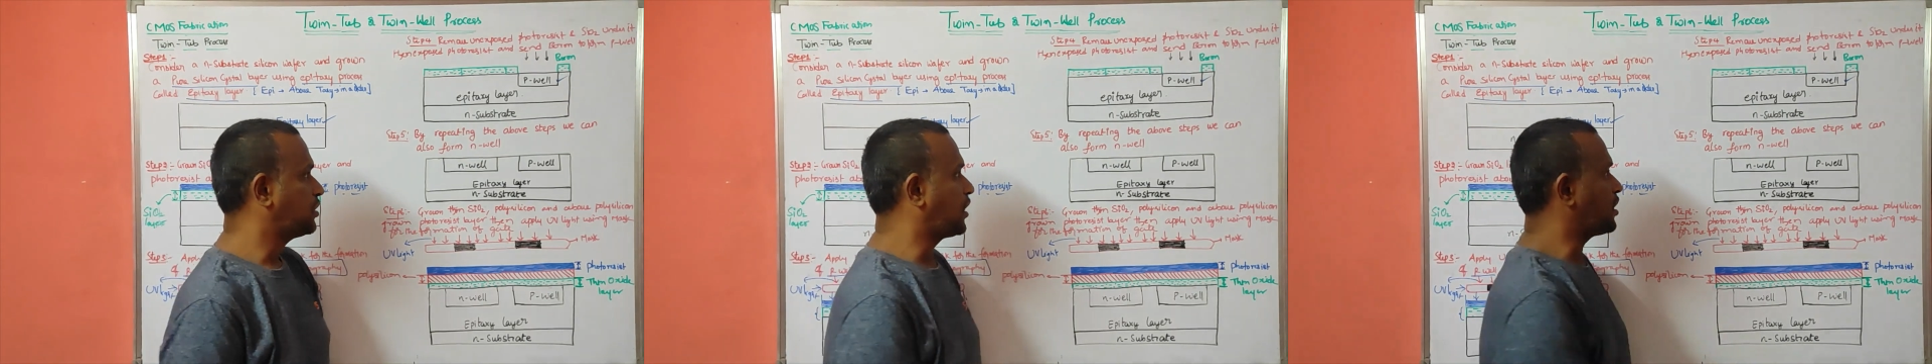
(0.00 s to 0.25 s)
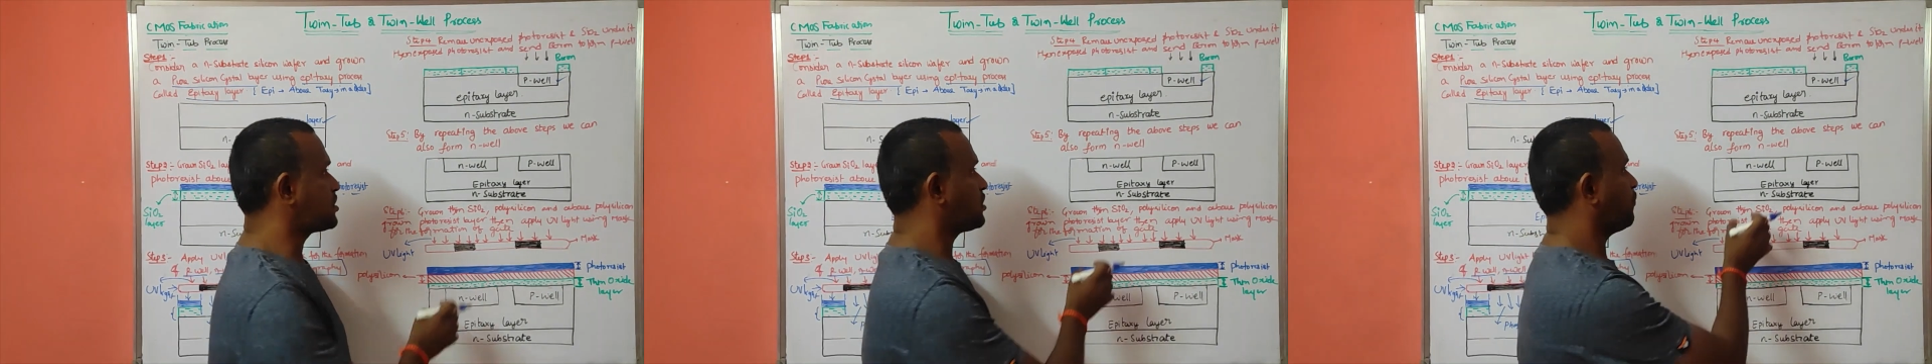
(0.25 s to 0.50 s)

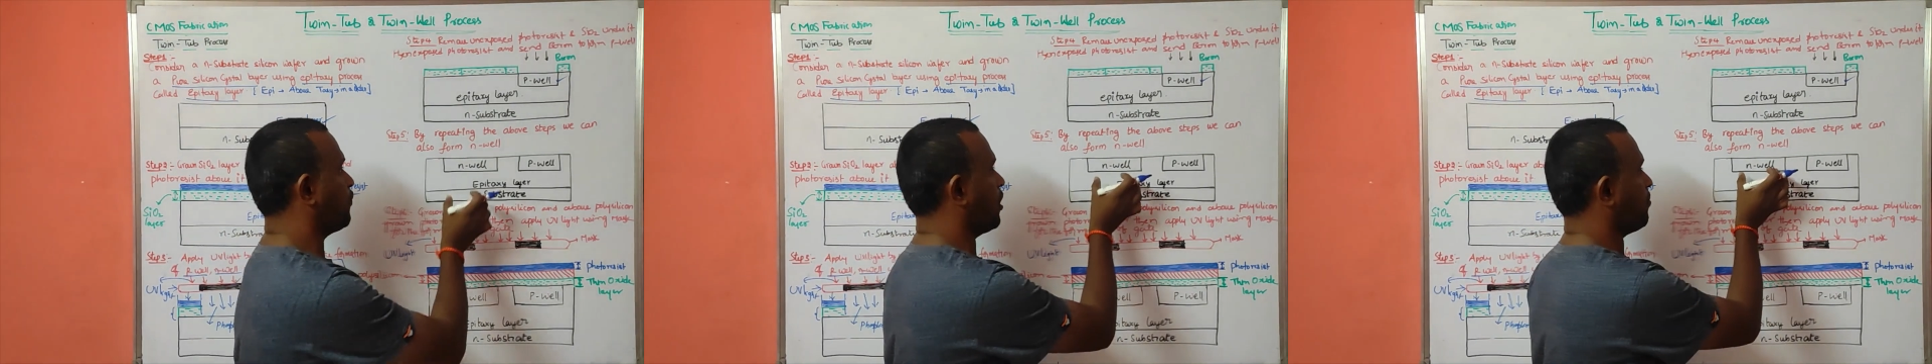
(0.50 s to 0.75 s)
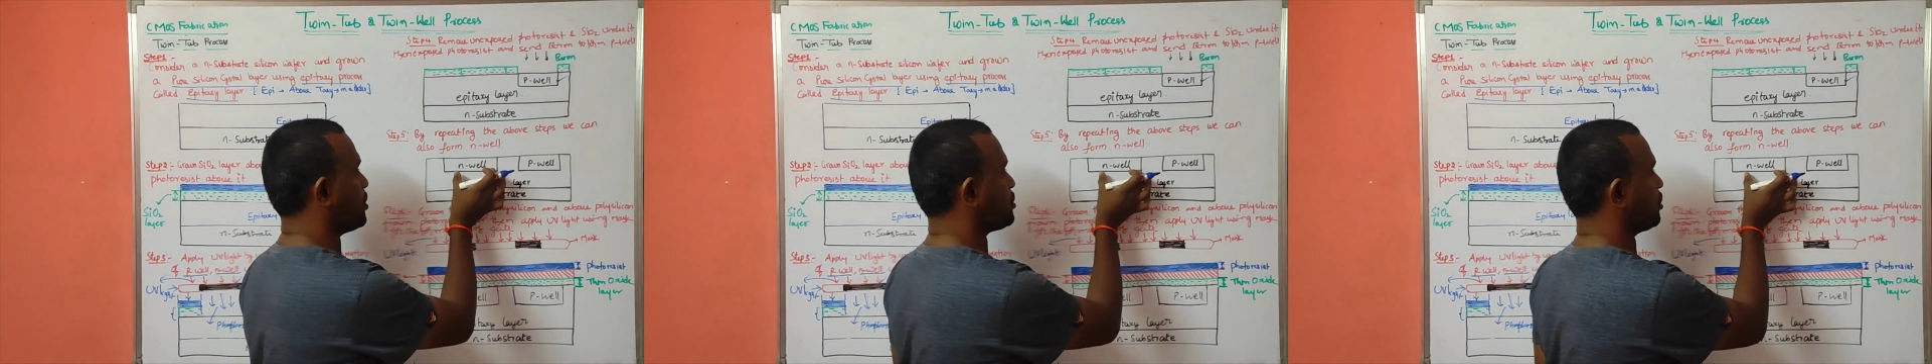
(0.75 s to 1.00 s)
that is the
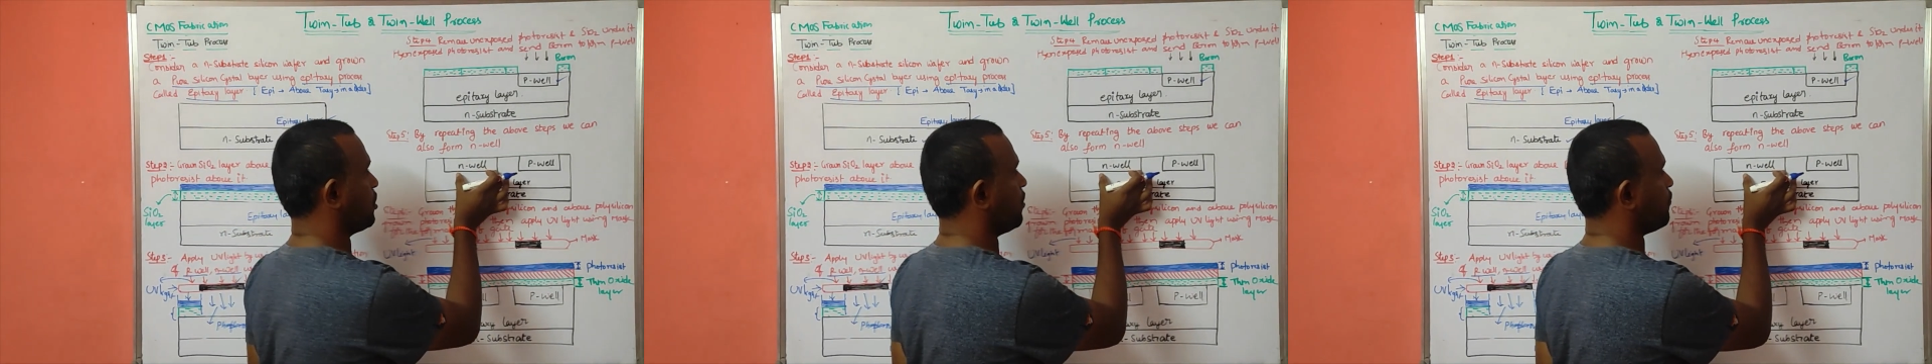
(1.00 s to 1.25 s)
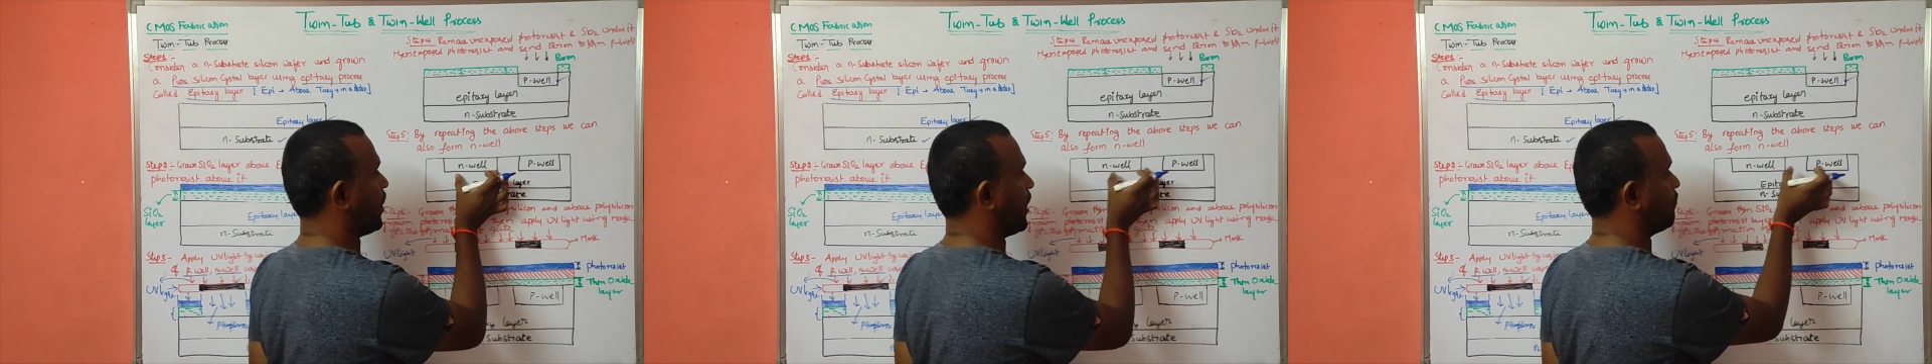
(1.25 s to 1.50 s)
formation
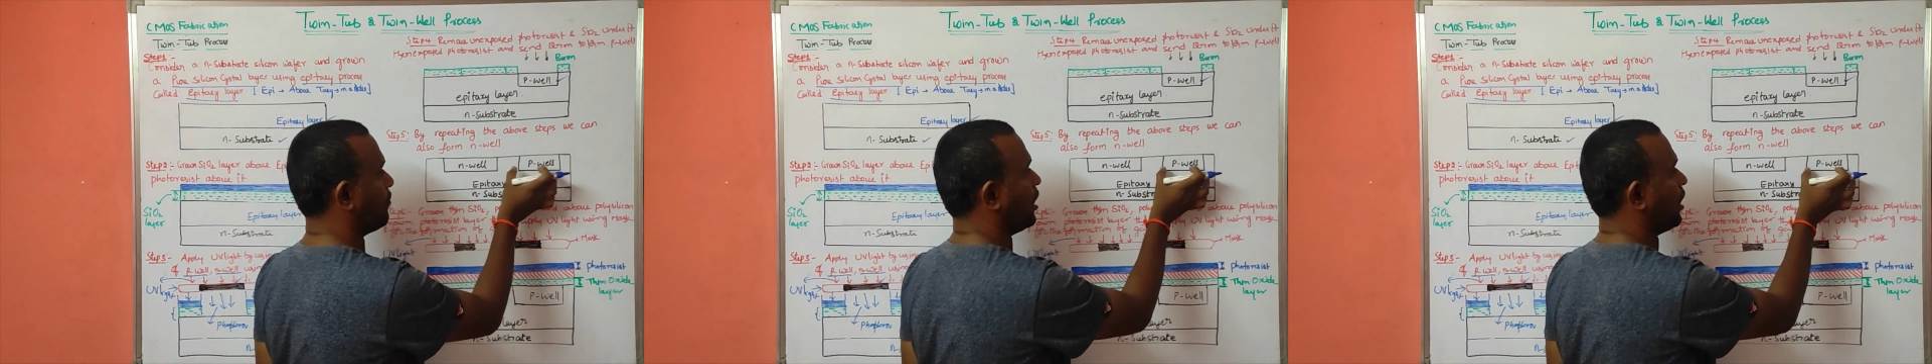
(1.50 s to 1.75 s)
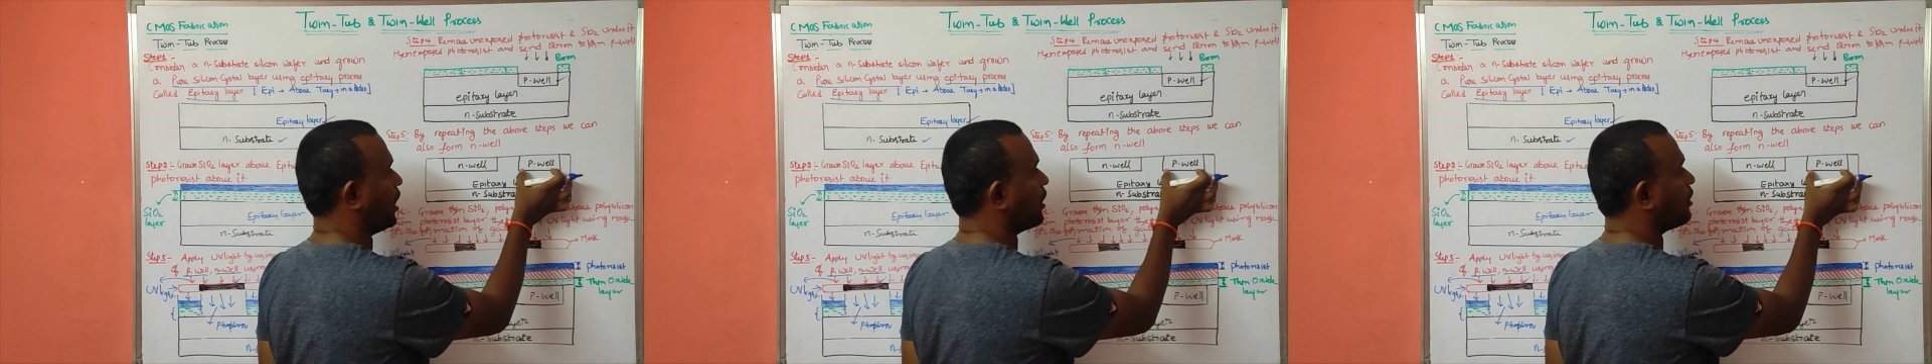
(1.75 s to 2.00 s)
of N
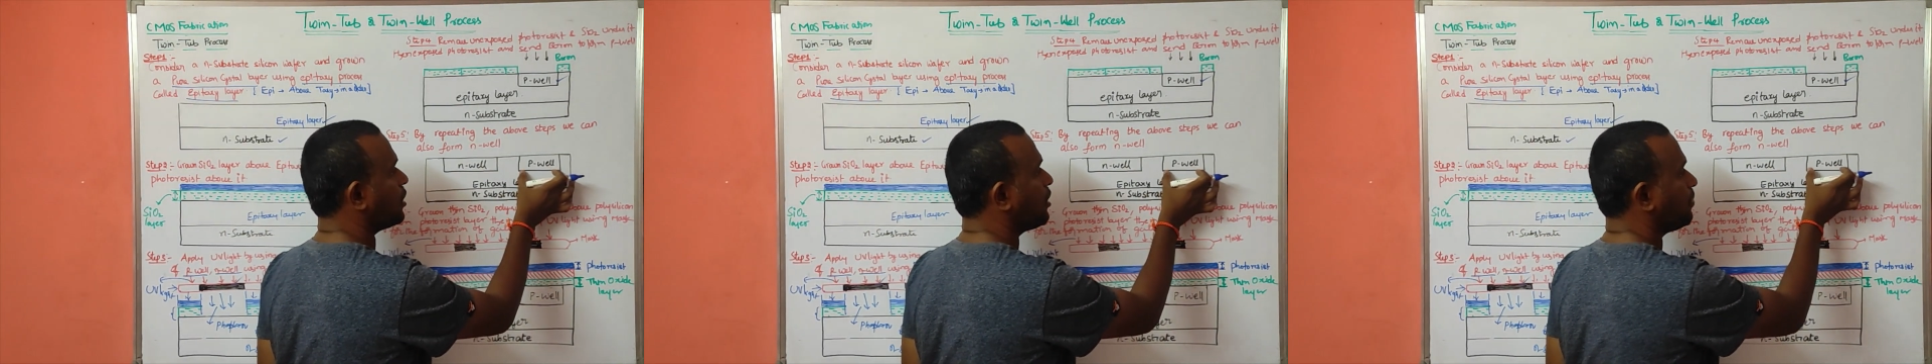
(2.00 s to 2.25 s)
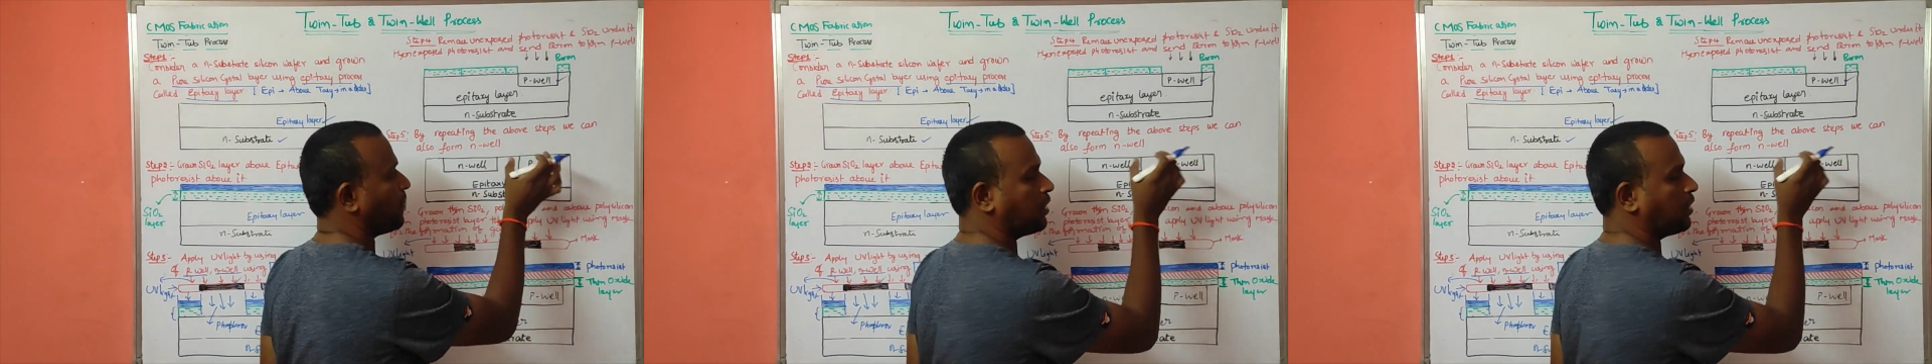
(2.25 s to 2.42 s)
well and